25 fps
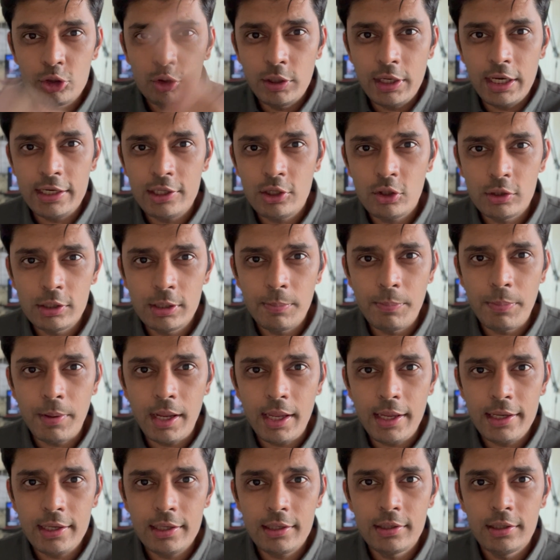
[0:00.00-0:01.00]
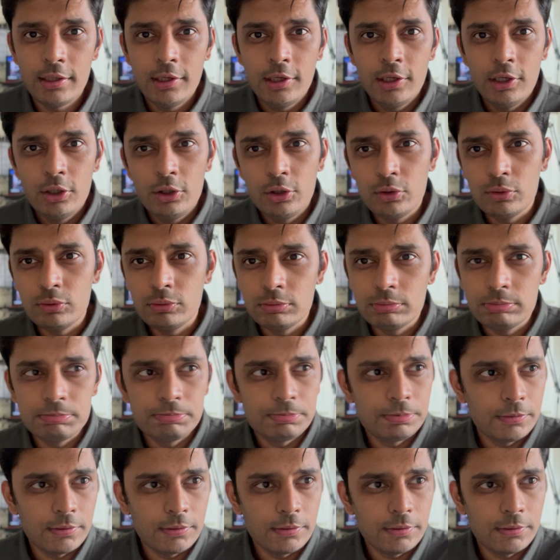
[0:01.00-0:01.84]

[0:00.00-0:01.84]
to getting on the bike, to